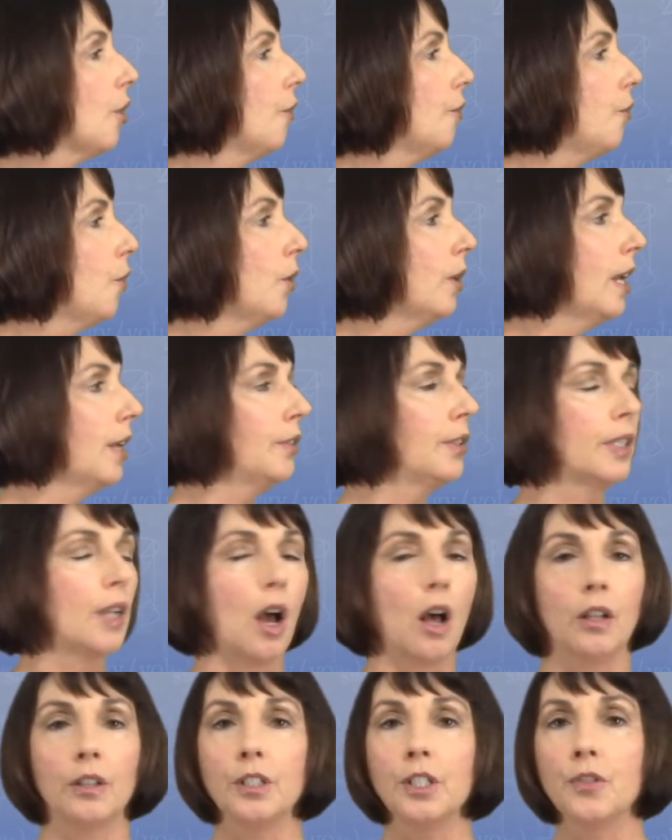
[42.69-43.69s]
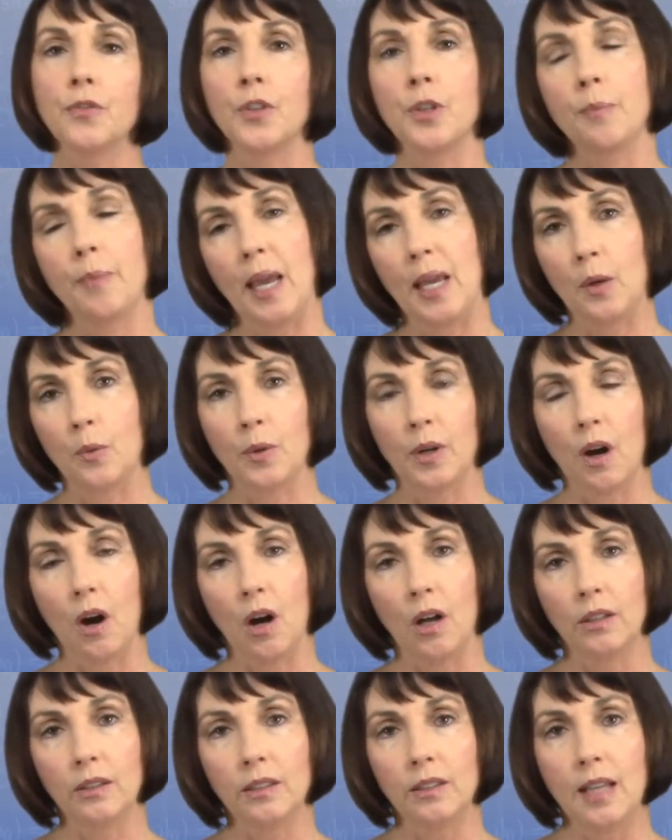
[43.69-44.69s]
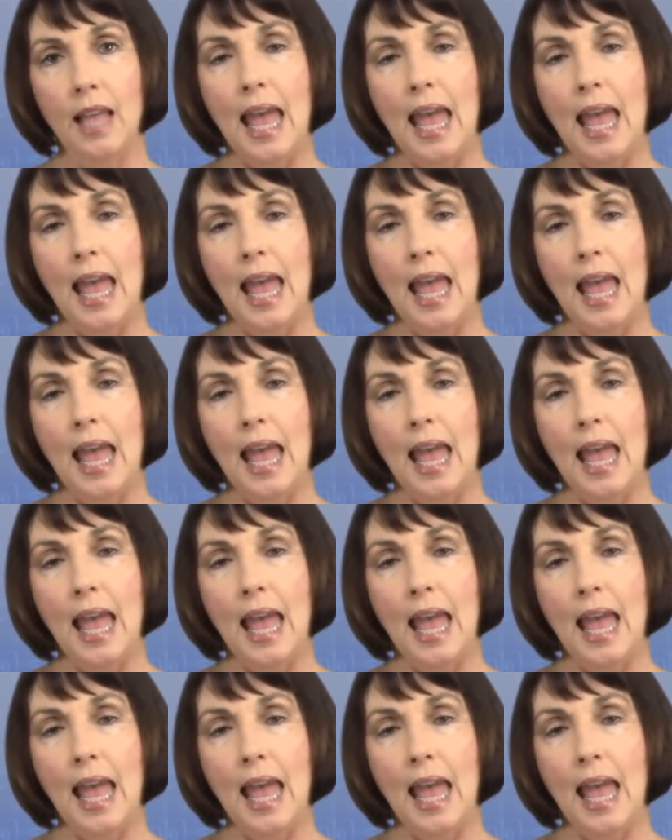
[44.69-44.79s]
$400 for the banquet hall